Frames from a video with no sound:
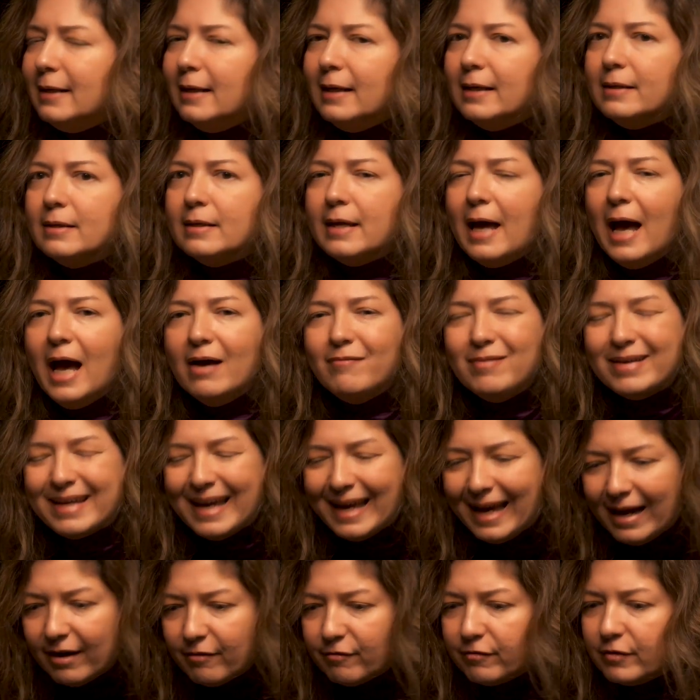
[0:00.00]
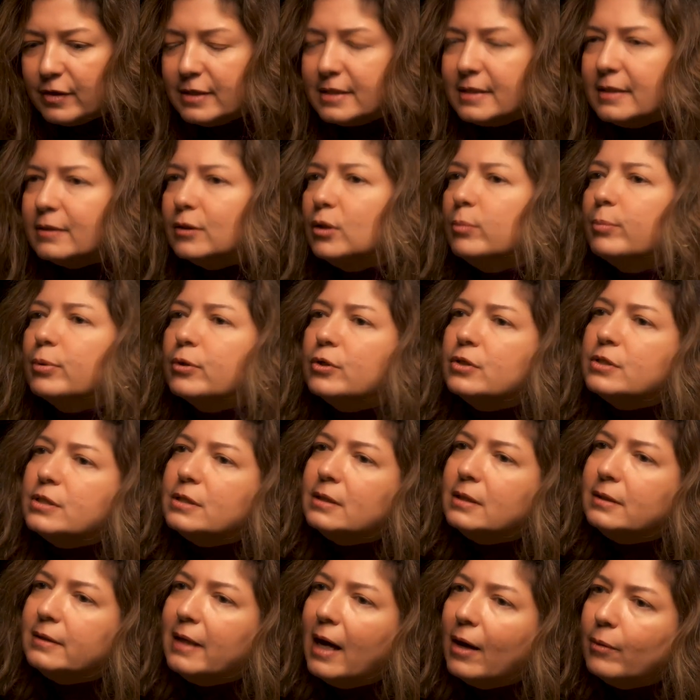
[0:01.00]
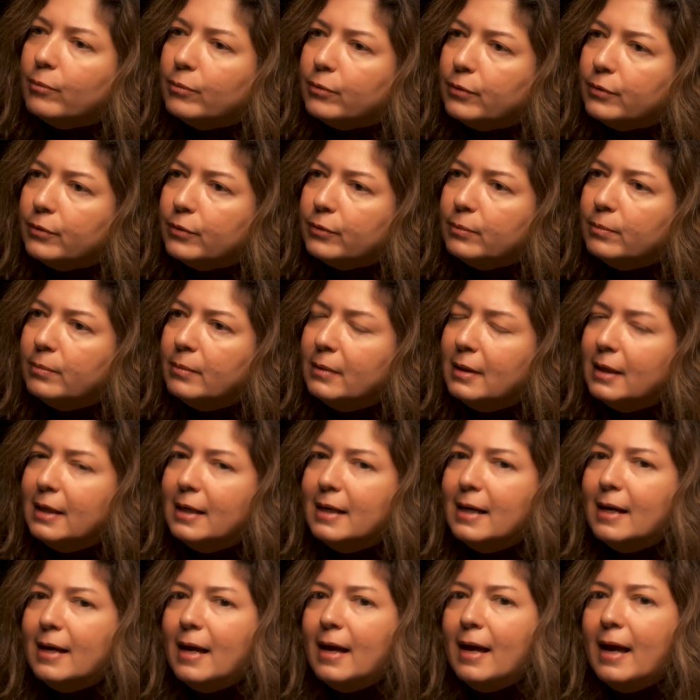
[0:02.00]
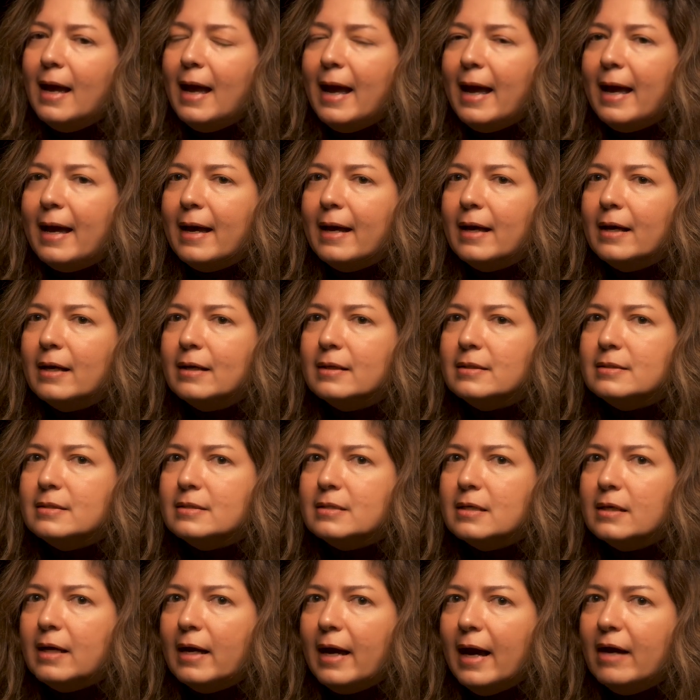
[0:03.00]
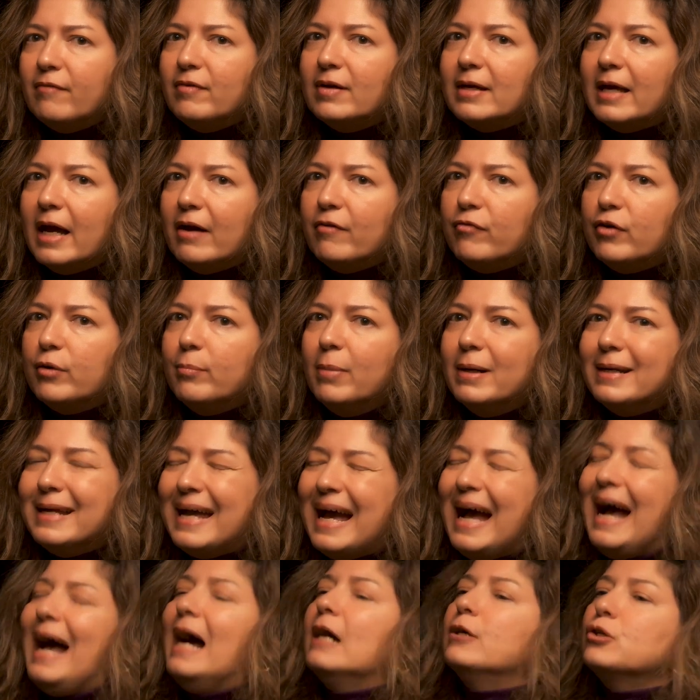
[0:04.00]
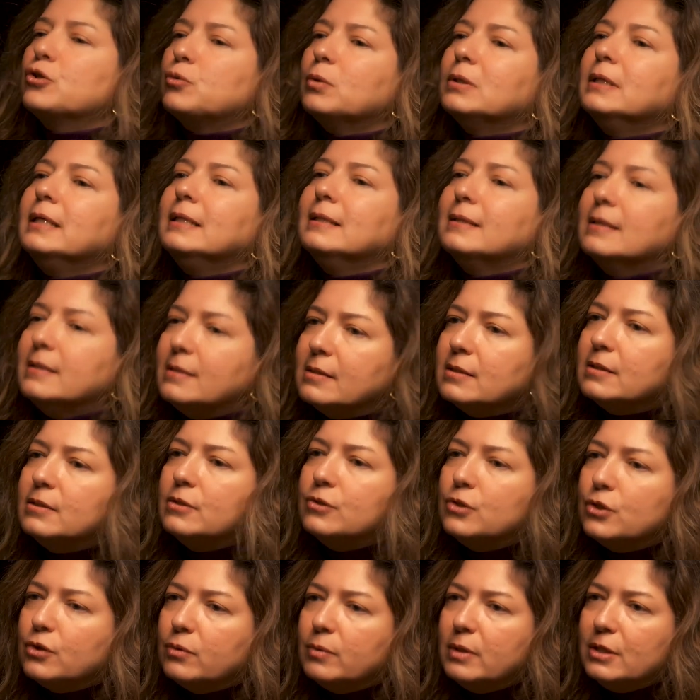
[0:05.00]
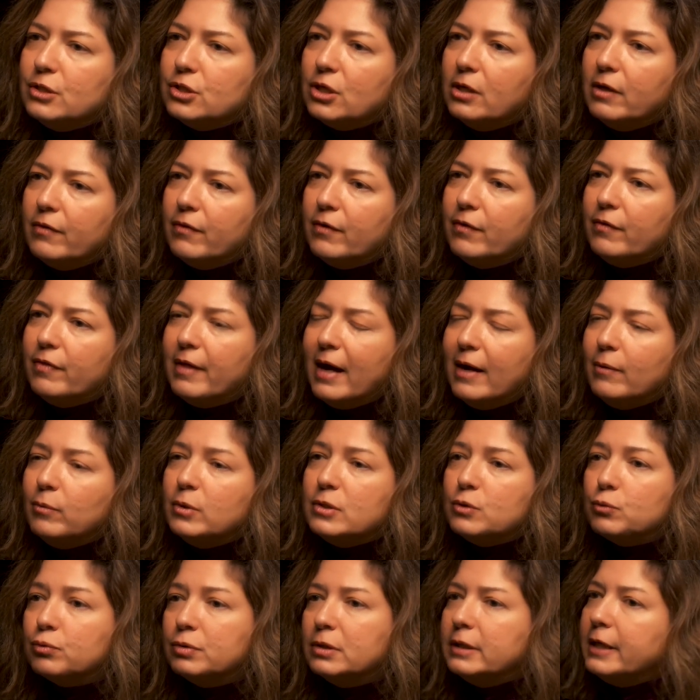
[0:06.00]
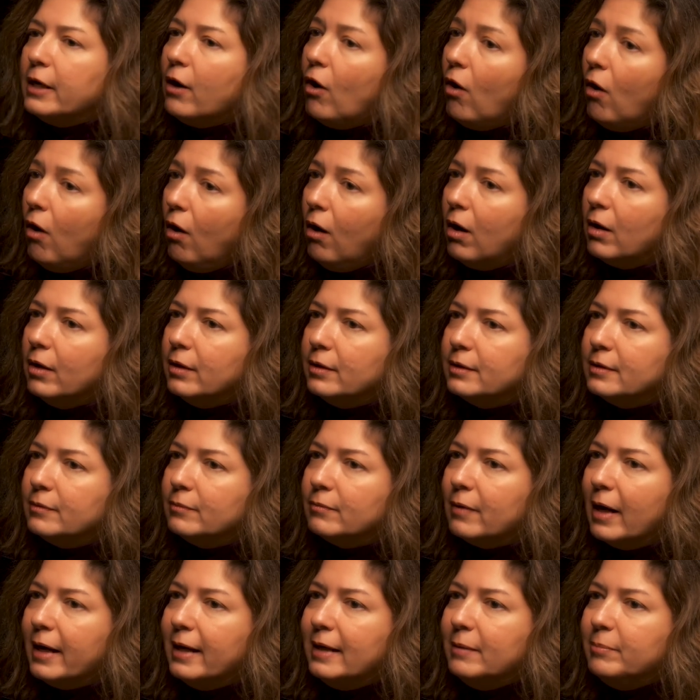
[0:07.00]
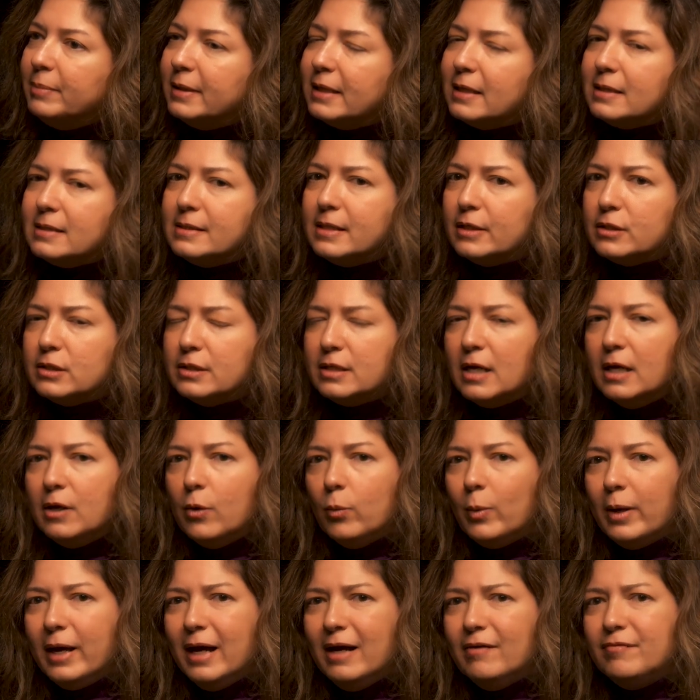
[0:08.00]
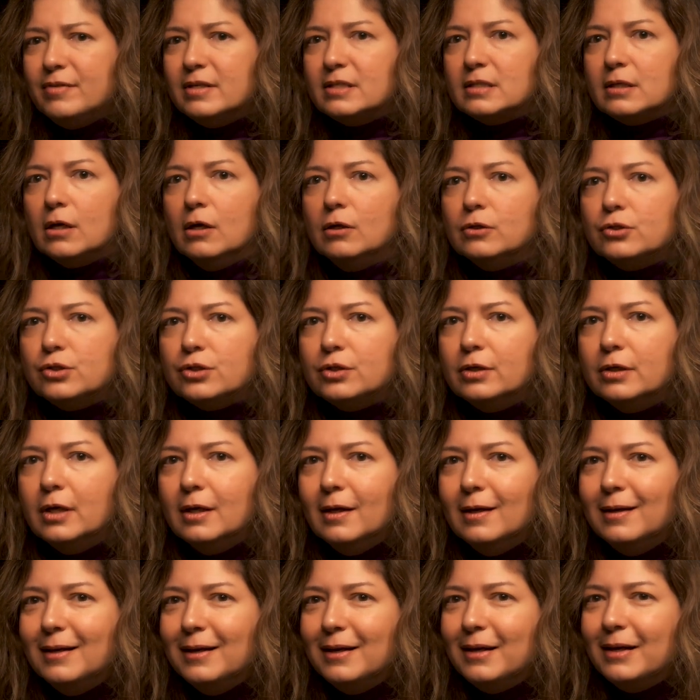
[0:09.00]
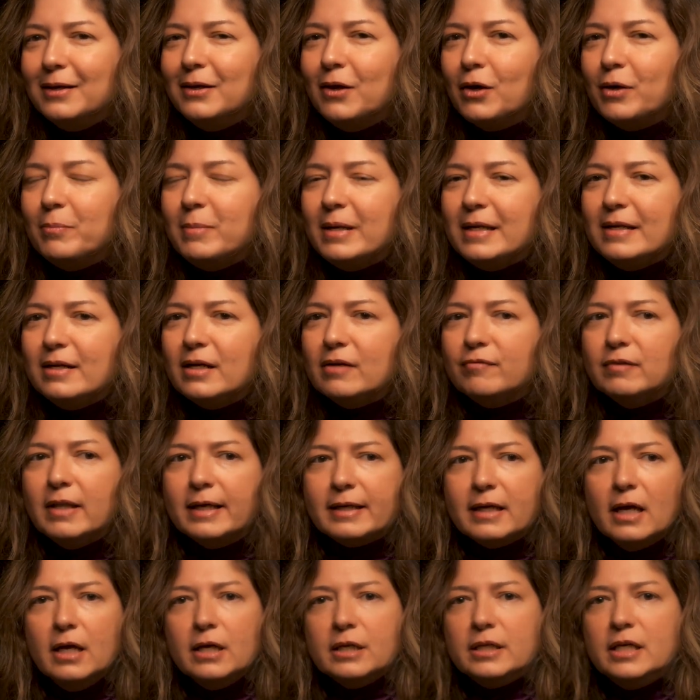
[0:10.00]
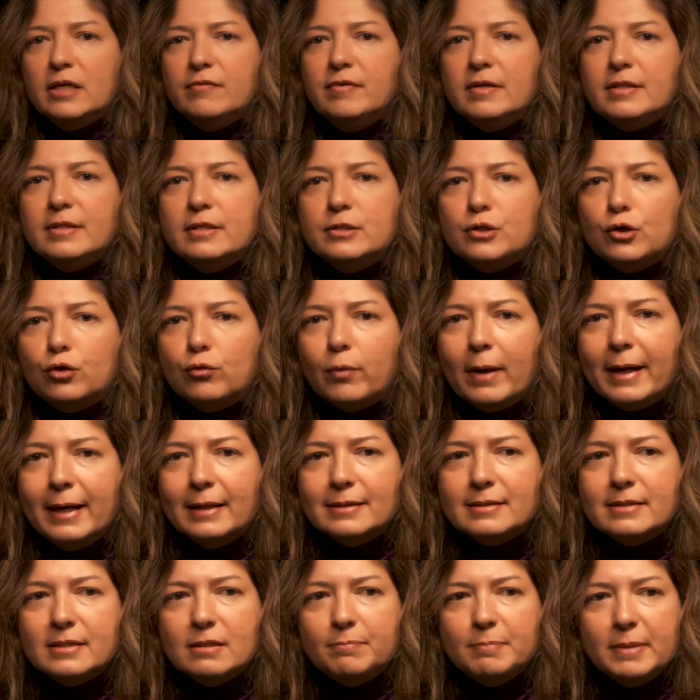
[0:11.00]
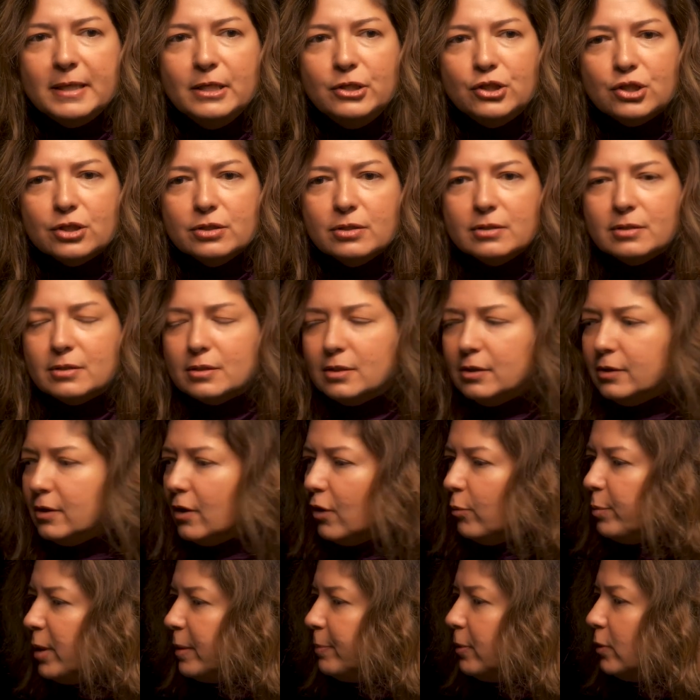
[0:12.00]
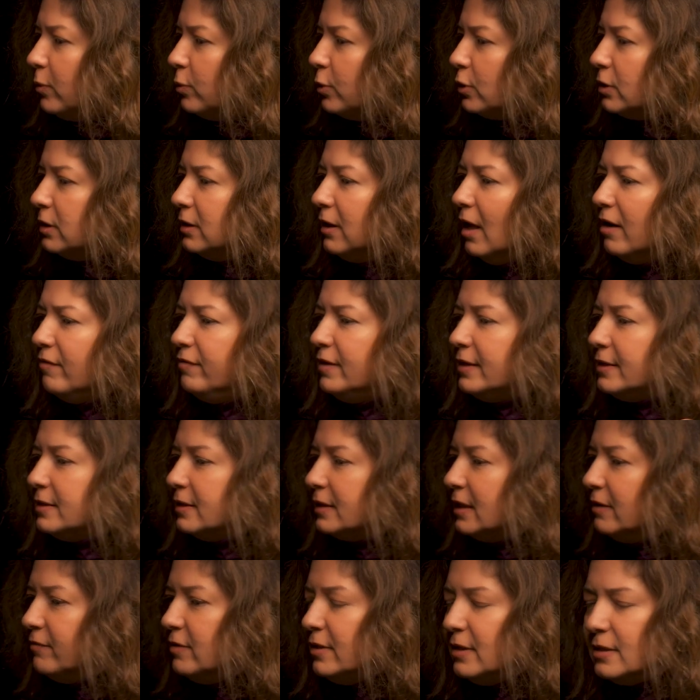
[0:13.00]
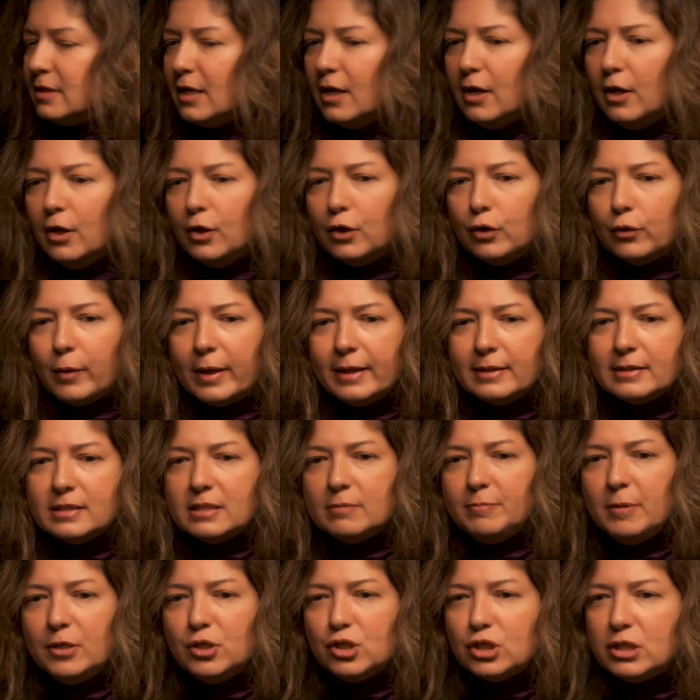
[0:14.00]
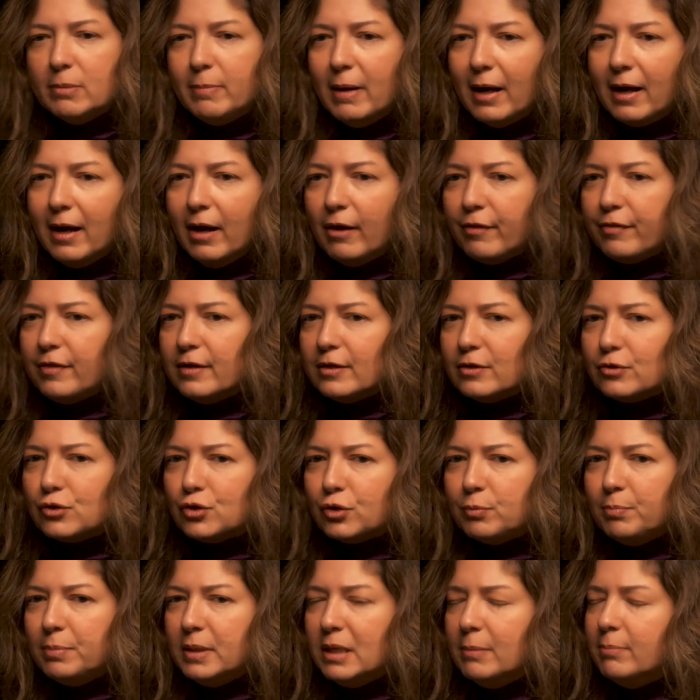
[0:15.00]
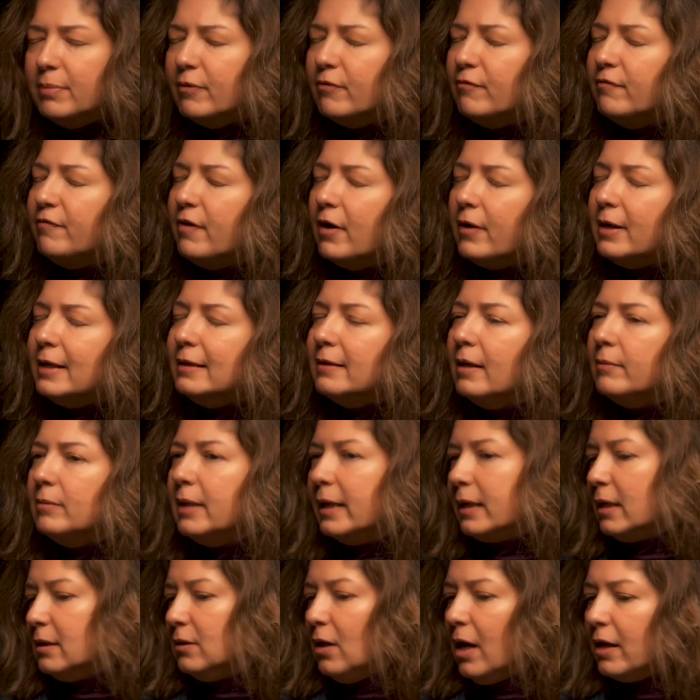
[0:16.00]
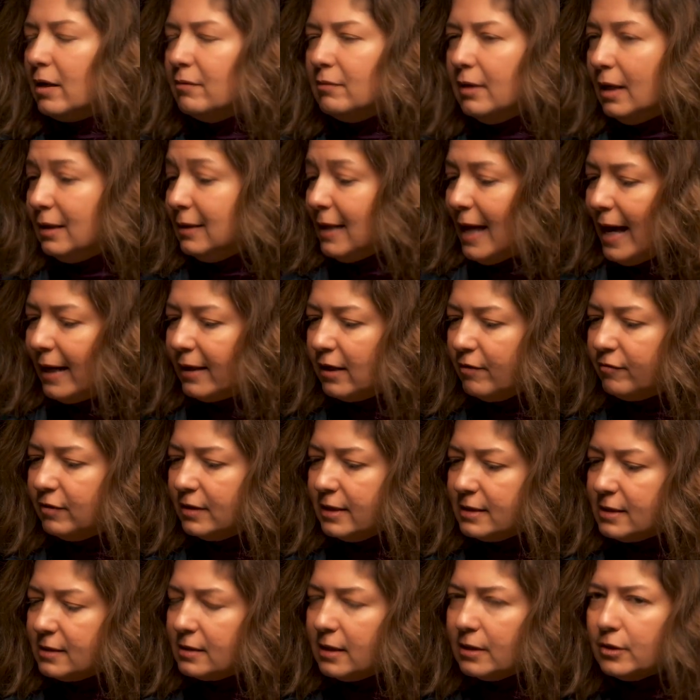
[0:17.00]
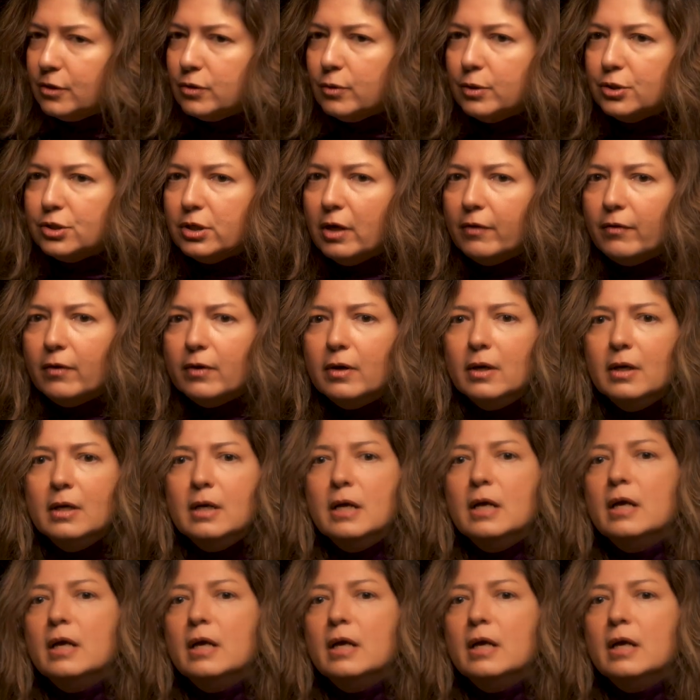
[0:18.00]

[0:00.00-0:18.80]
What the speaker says: And having every single person in that room and having everybody actually listen to each other, that was really hard, right? Because we have this culture in Armenia of like giving these grand speeches, People were loving to give these grand speeches about how things should be, but very like a lack of listening to each other.